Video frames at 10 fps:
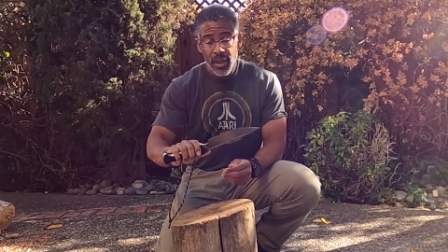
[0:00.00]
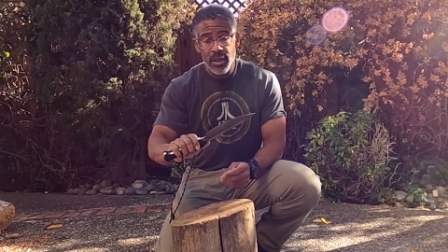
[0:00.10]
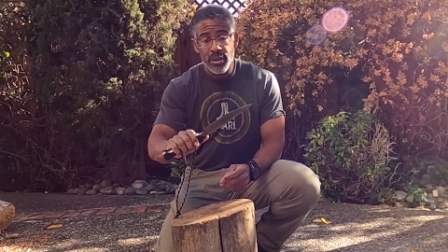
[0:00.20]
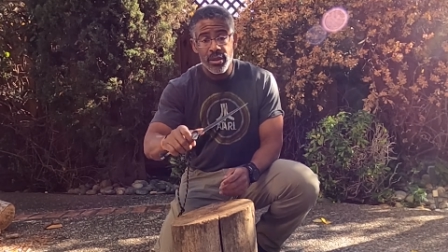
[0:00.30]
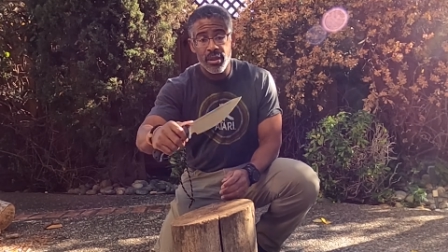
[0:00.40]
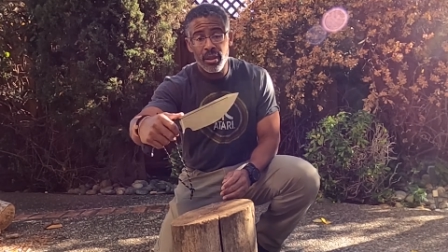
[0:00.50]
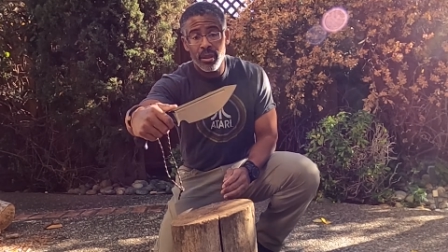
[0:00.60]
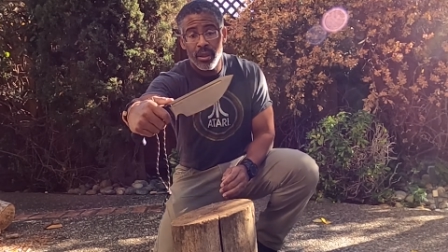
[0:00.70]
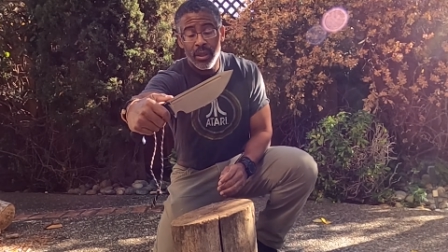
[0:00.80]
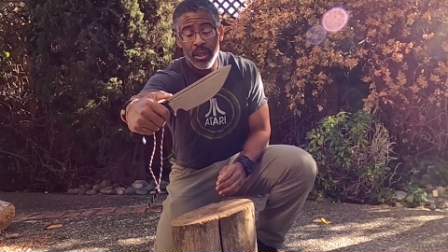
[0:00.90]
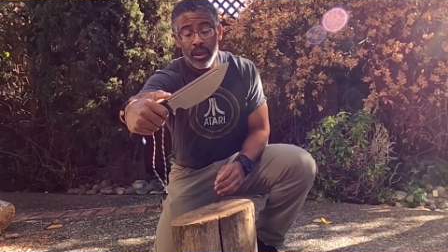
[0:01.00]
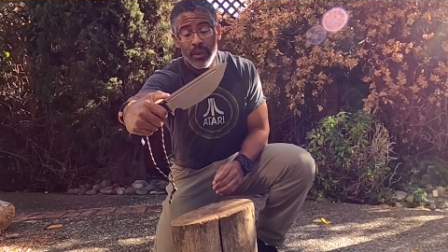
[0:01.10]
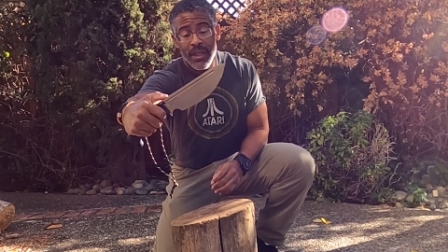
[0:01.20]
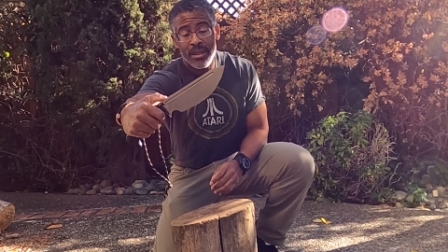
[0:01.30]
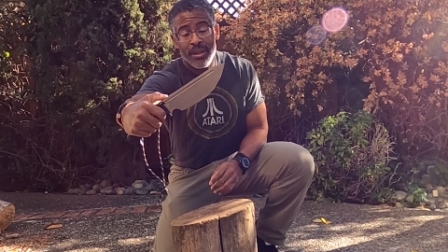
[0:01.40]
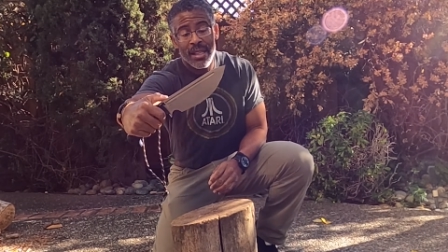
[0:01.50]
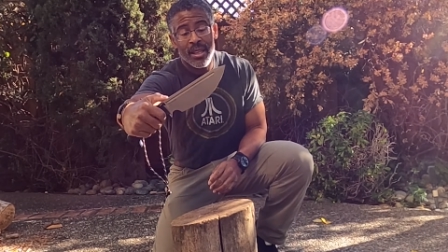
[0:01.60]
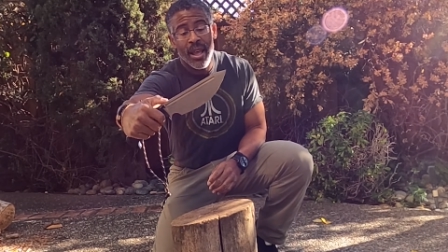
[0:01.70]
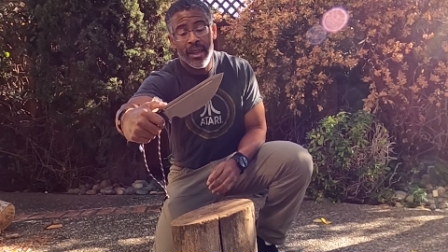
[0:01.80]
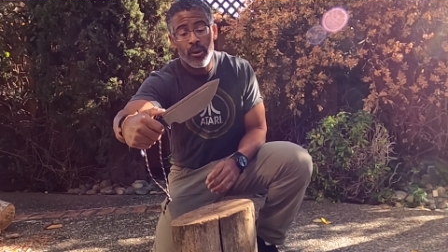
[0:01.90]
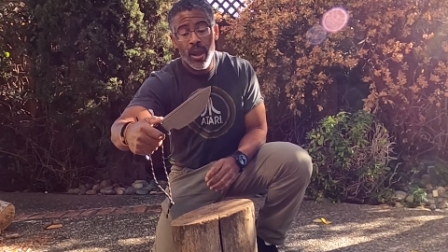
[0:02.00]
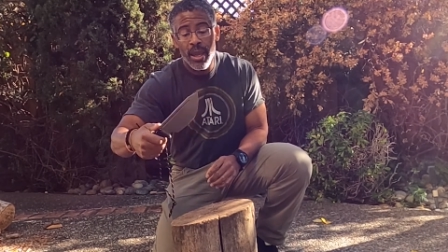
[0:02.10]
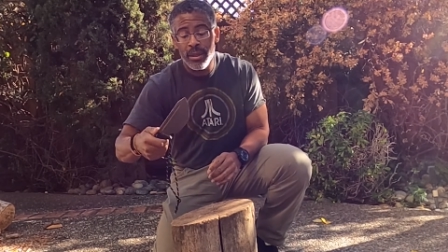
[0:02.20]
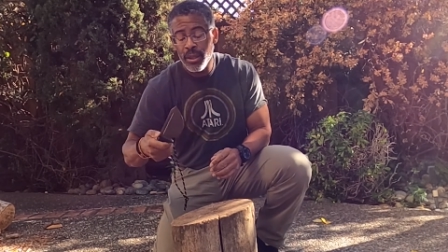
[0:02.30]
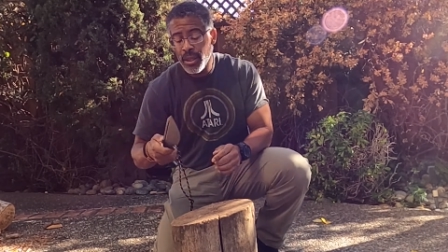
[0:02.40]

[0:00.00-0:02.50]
it is, you know, that's a high grind.